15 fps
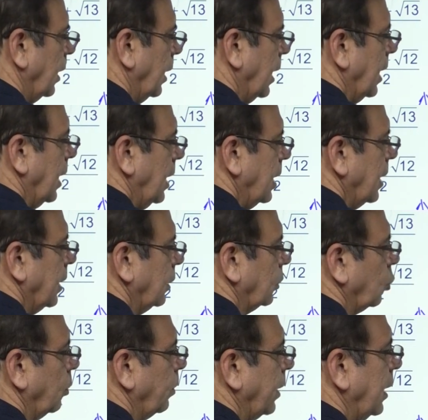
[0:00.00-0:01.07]
A
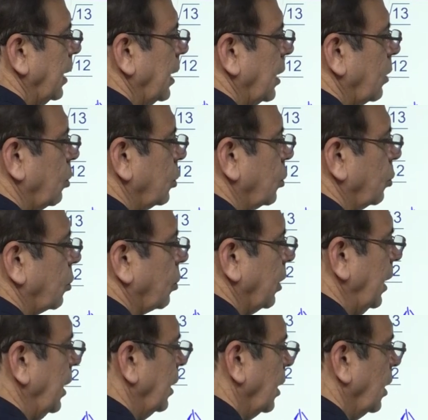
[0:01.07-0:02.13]
into B equal to
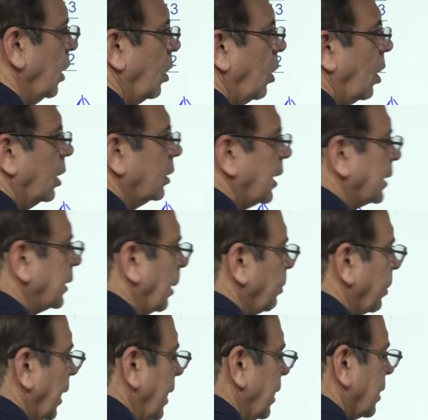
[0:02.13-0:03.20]
3, or that
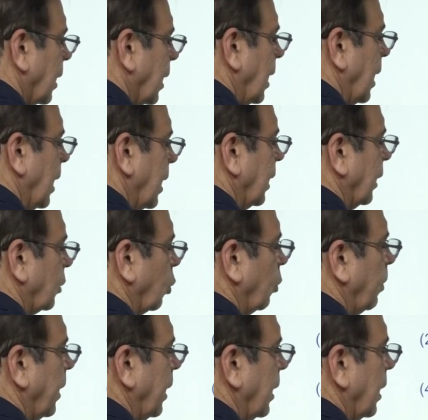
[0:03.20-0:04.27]
implies A into
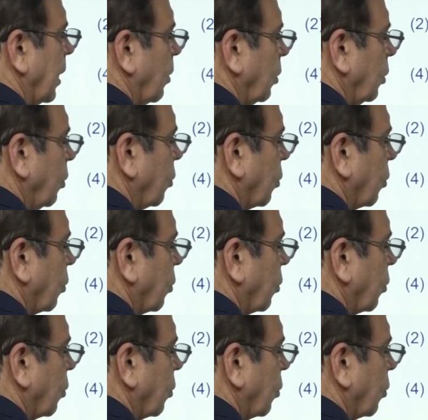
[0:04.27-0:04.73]
B equal to